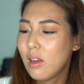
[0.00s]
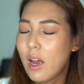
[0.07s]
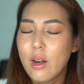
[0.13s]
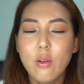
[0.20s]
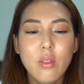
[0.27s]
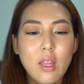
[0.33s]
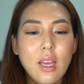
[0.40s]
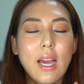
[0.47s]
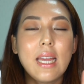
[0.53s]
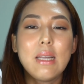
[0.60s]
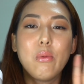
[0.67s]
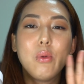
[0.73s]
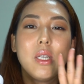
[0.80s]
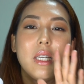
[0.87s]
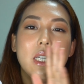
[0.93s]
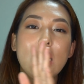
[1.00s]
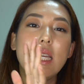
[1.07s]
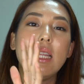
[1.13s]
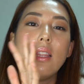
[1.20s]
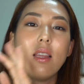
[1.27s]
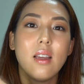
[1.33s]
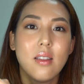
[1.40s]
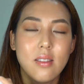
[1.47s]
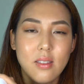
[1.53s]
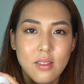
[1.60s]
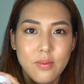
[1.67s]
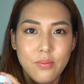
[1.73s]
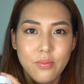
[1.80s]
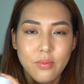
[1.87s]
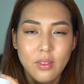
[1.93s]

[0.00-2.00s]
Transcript: I don't think I would need this.